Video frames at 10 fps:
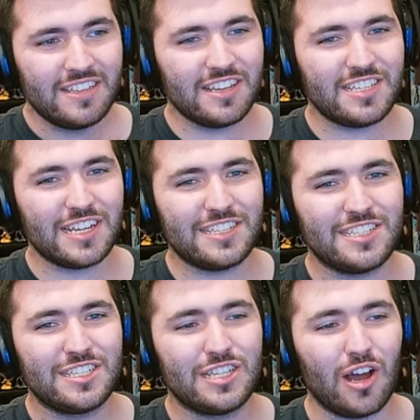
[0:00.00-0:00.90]
This is
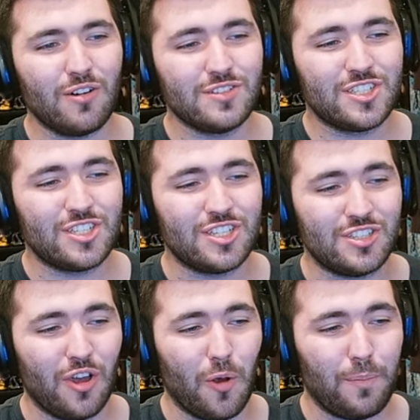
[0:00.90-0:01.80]
so
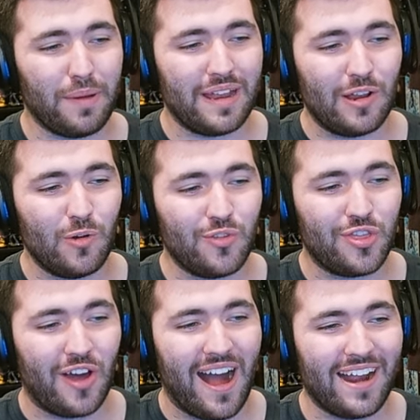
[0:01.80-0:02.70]
stupid. Who
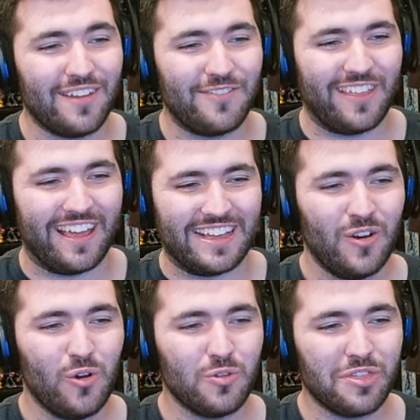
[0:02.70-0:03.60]
thought of
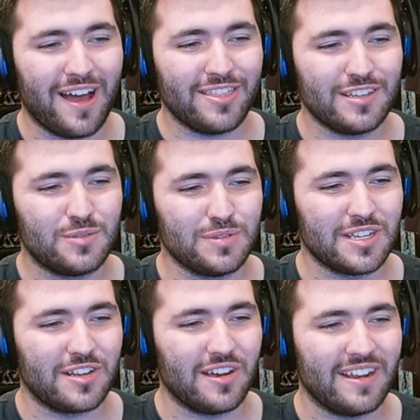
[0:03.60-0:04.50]
this? Who thought this was
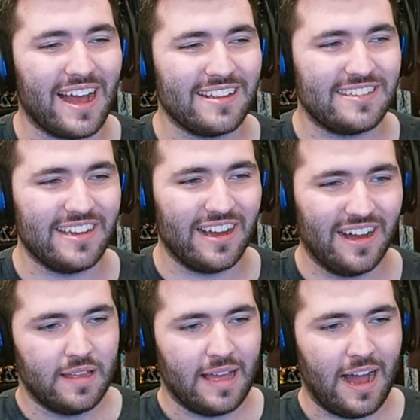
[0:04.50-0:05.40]
a good idea?